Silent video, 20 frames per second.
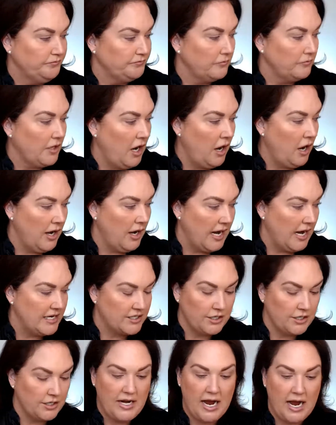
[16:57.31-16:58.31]
All right, so
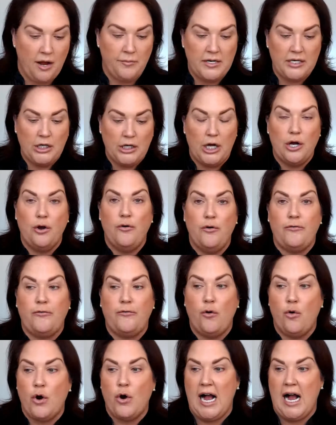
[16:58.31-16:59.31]
now I'm going to go
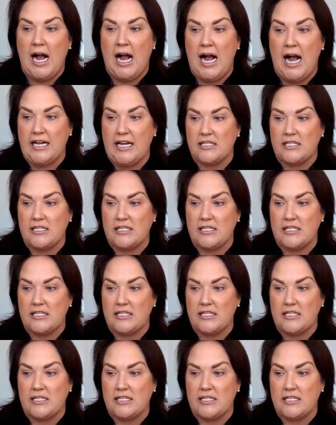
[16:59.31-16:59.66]
for eyes.